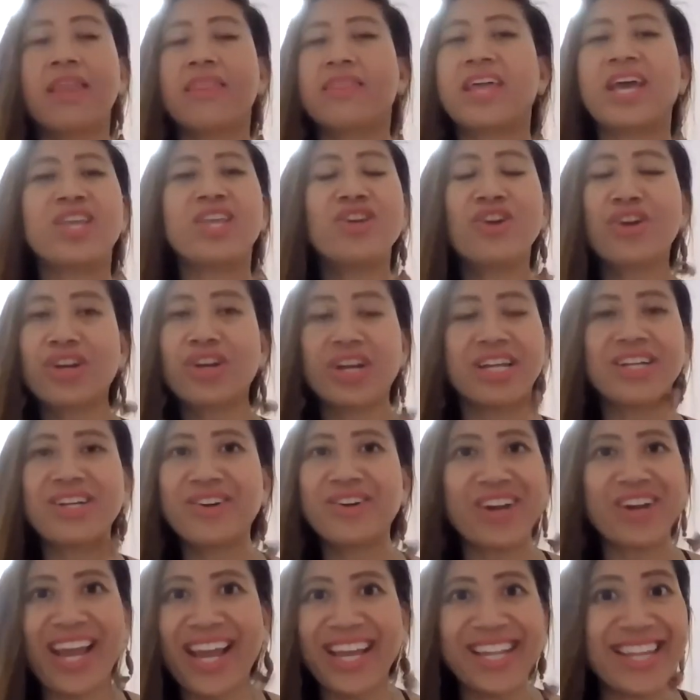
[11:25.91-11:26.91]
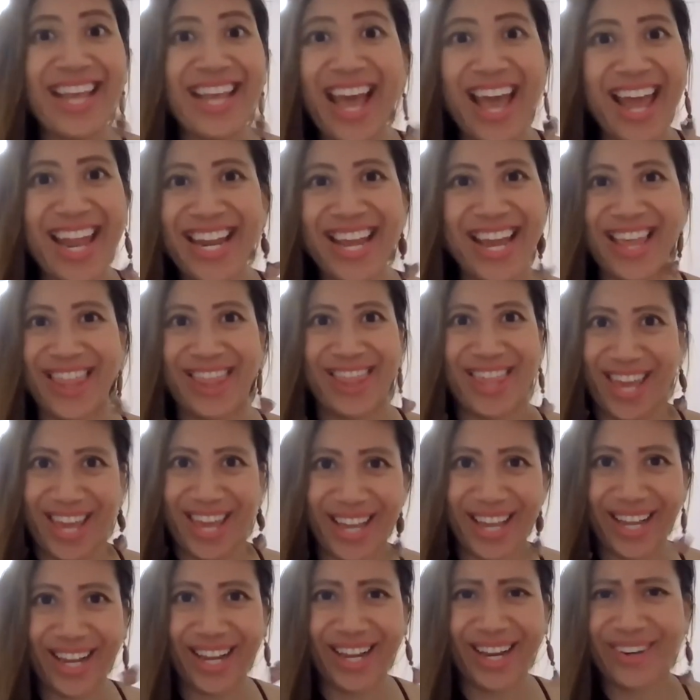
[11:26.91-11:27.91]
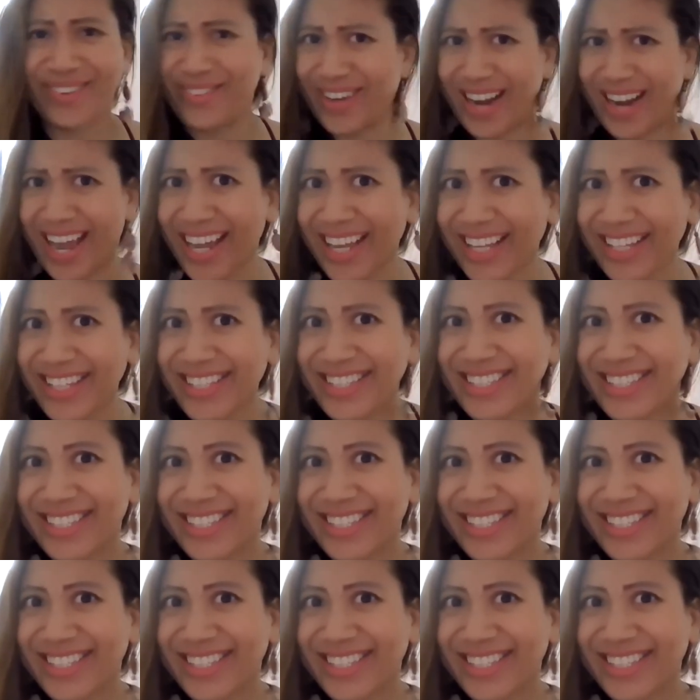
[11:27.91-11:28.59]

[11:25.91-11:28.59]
then you can create anything, right?